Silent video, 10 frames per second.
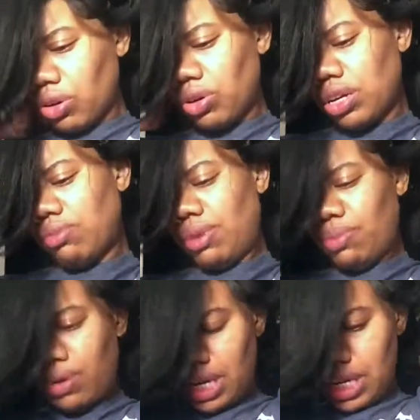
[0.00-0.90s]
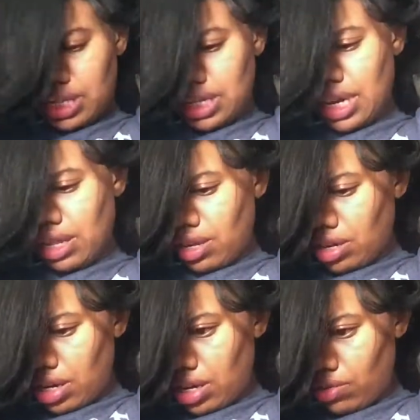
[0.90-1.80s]
recorded me putting it
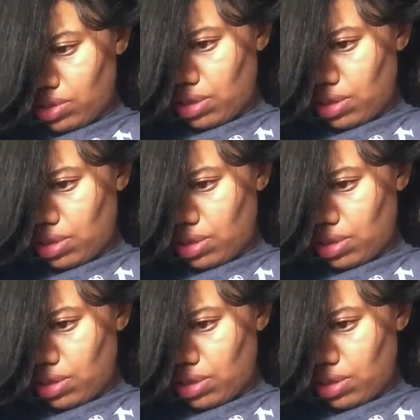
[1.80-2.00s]
together, and it was